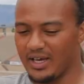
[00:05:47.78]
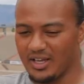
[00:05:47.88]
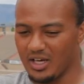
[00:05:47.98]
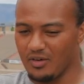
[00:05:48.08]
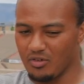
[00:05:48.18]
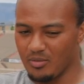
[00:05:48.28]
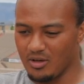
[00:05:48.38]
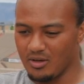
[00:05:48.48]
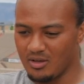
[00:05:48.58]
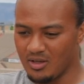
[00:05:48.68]
I didn't come from
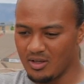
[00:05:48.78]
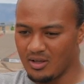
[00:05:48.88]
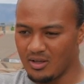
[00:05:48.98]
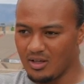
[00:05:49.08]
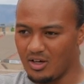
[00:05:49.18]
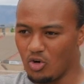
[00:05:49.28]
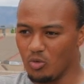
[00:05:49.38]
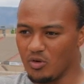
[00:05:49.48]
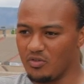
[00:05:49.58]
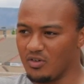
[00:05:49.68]
a
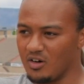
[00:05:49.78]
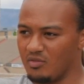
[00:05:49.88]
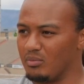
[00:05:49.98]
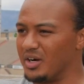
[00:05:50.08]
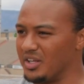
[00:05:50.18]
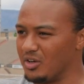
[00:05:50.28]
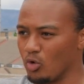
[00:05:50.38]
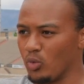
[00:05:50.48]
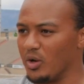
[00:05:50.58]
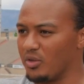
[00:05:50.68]
home of money
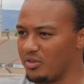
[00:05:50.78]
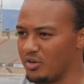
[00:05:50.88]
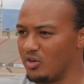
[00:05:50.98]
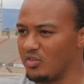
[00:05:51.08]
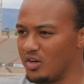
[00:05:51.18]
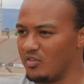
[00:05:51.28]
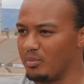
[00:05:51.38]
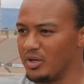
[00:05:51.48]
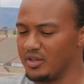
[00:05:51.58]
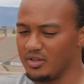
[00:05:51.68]
or wealth, you know, of
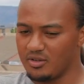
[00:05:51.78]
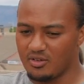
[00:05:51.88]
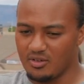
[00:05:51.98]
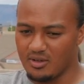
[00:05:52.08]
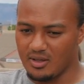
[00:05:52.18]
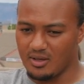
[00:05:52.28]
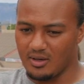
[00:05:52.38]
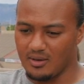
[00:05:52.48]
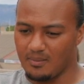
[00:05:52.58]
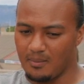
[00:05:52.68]
abundance.
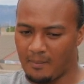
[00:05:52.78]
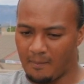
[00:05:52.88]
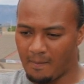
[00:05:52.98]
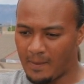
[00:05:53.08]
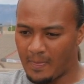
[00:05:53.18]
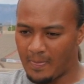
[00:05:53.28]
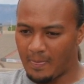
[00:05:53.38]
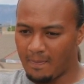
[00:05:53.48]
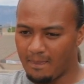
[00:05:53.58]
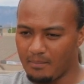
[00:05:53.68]

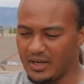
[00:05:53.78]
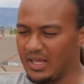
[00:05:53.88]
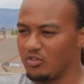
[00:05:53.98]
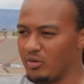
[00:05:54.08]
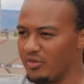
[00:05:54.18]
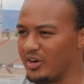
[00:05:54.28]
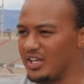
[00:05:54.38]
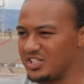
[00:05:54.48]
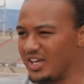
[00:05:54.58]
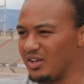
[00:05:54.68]
But I came from a very
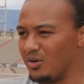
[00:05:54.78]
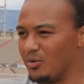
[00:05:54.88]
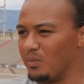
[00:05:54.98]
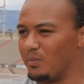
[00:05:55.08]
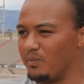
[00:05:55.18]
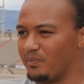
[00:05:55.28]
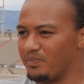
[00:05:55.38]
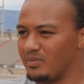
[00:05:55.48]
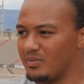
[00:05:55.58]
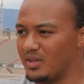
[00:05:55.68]
educated home,
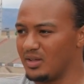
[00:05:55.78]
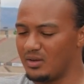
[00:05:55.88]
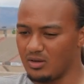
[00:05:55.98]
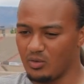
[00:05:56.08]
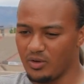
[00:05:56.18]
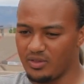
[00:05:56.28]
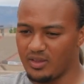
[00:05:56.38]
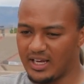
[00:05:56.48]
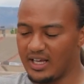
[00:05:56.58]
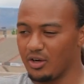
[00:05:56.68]

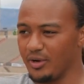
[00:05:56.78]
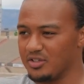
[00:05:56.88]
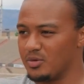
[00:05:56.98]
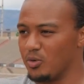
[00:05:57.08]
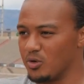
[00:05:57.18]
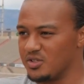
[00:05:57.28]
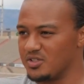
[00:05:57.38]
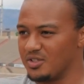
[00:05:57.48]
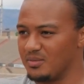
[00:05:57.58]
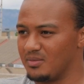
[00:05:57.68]
and I had a great support
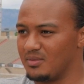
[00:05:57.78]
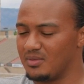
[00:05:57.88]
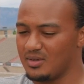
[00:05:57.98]
system.